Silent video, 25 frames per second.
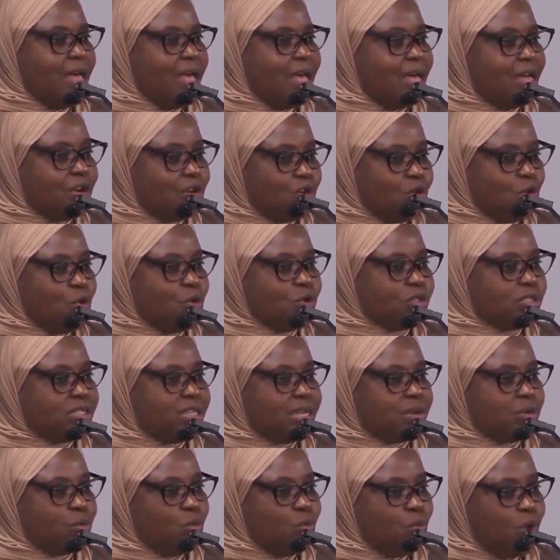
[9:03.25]
And those
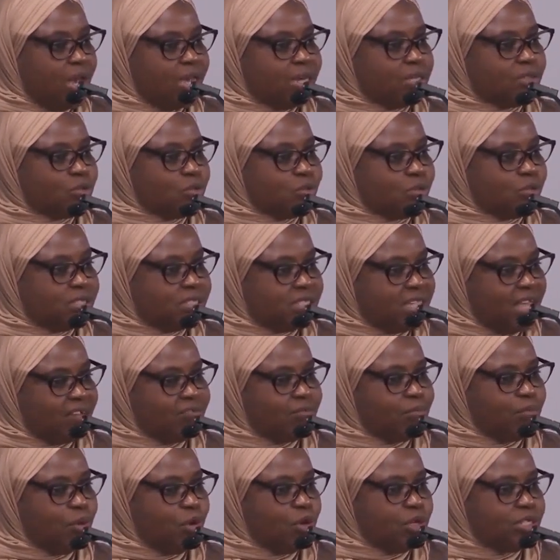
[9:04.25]
that want to
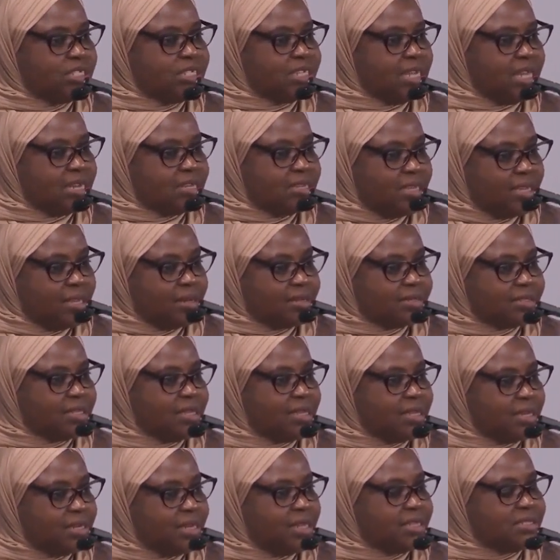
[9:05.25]
serve political gains,
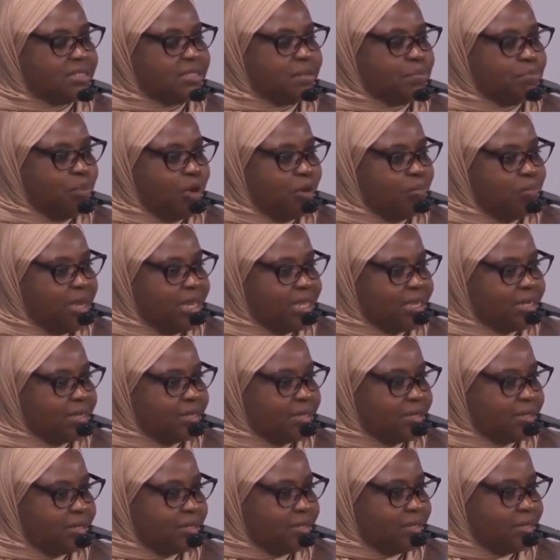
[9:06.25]
that's the public.
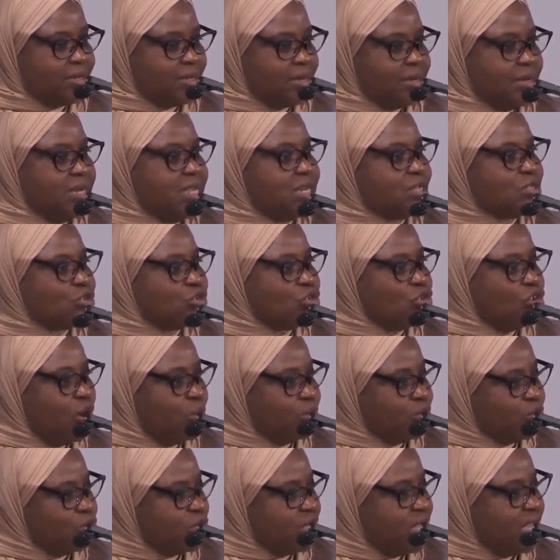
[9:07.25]
Needs to
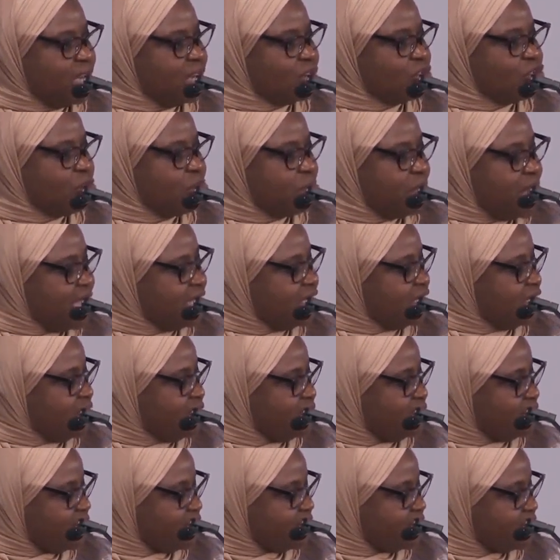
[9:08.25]
come together to match
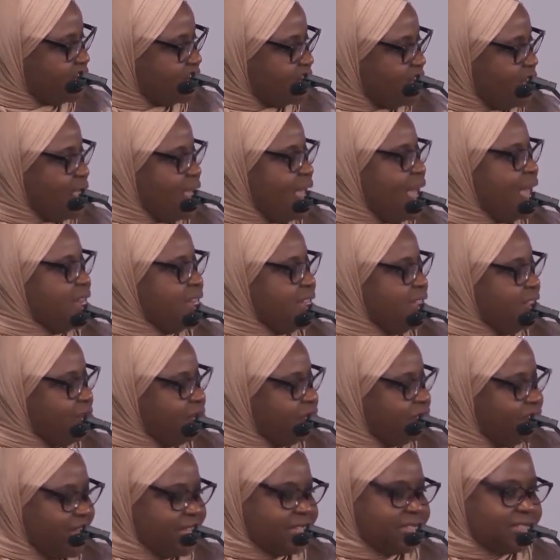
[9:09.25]
interests and
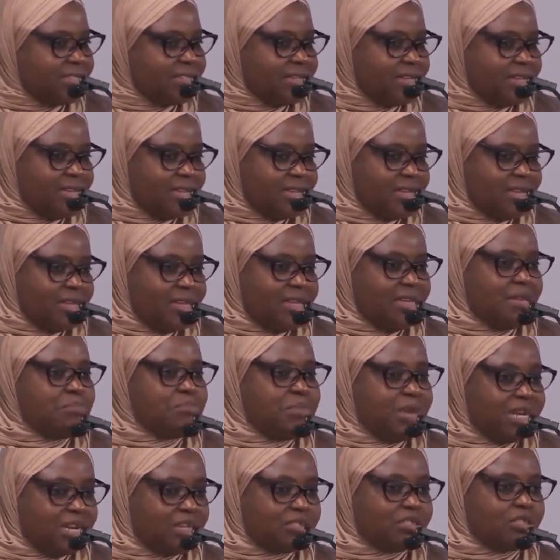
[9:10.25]
invest in
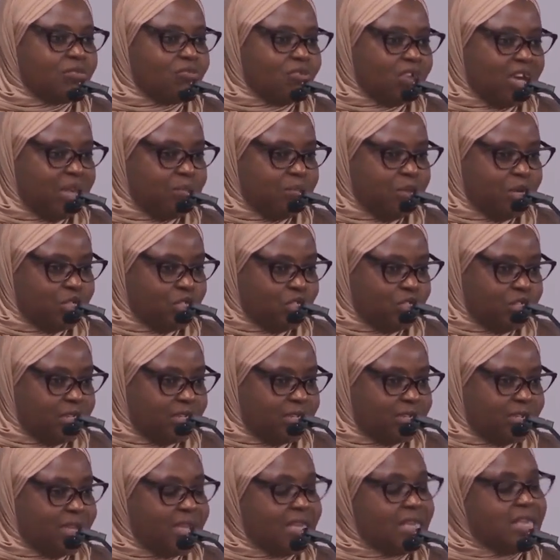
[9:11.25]
matters of climate
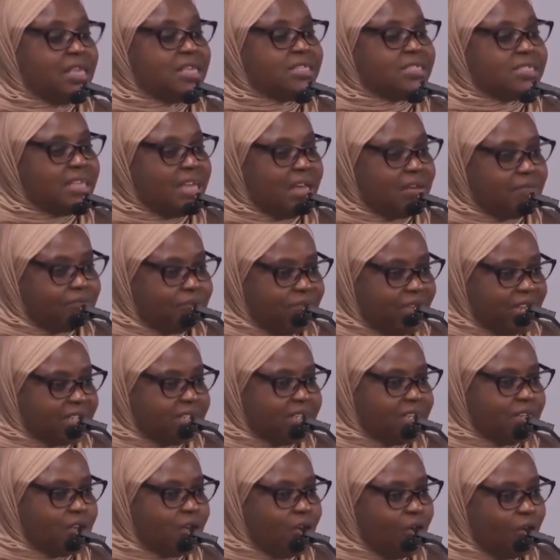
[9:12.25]
change. It's
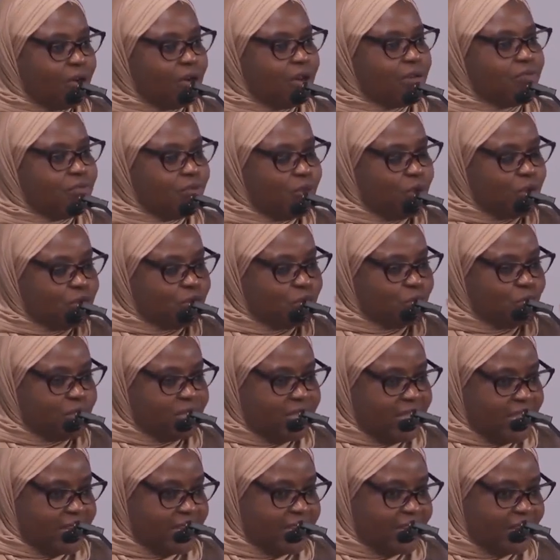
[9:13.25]
affecting all of us
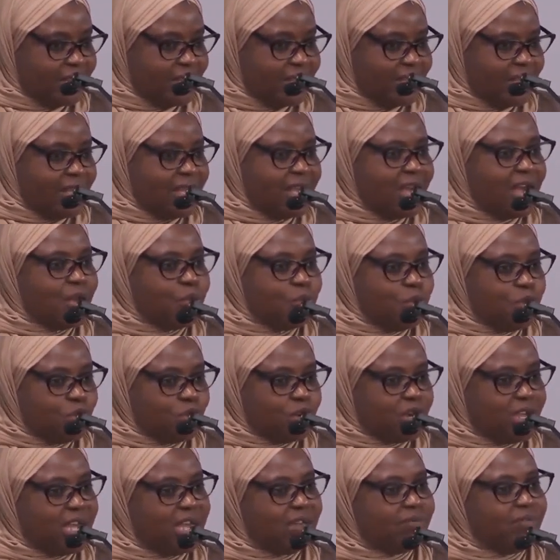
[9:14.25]
together, and we
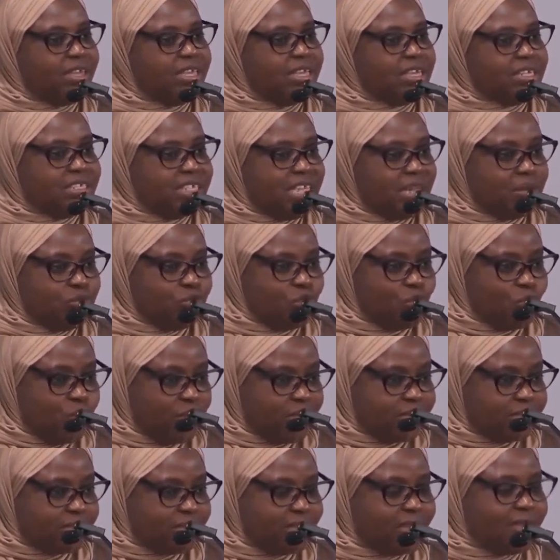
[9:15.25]
don't have any time to
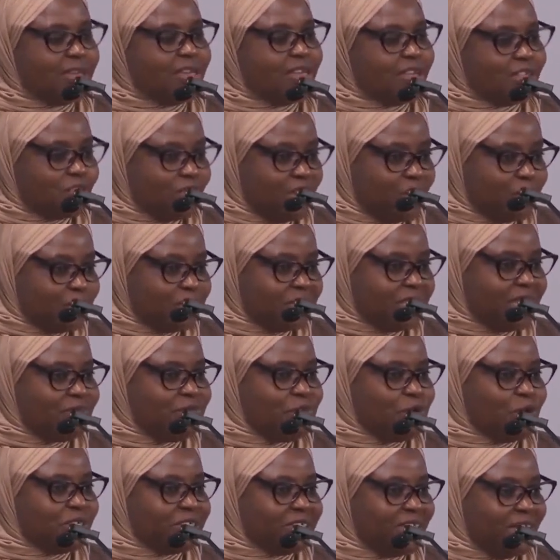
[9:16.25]
waste. So I will save
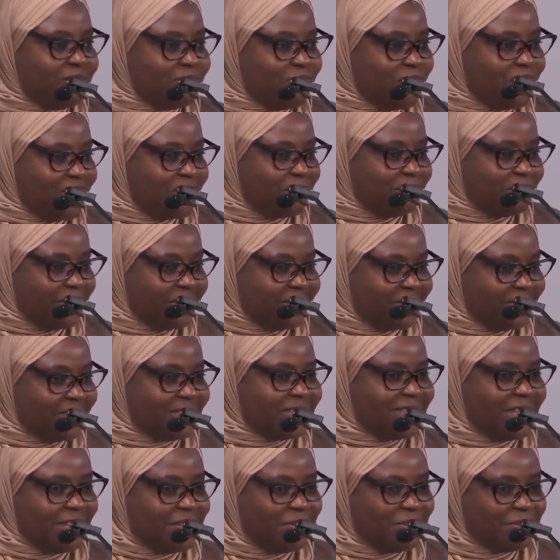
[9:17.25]
your time for that matter.
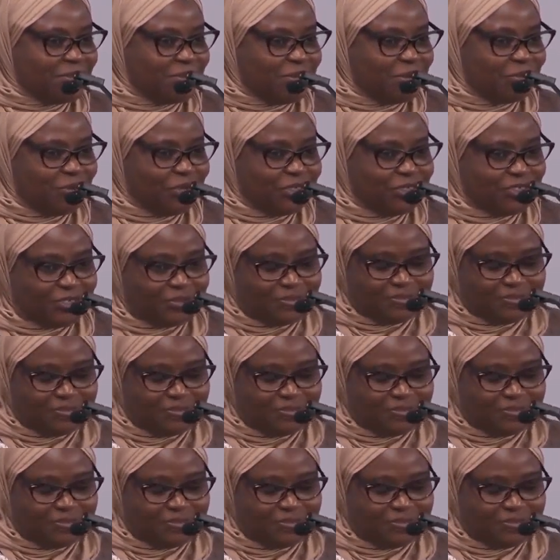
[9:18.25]
Thank you so much.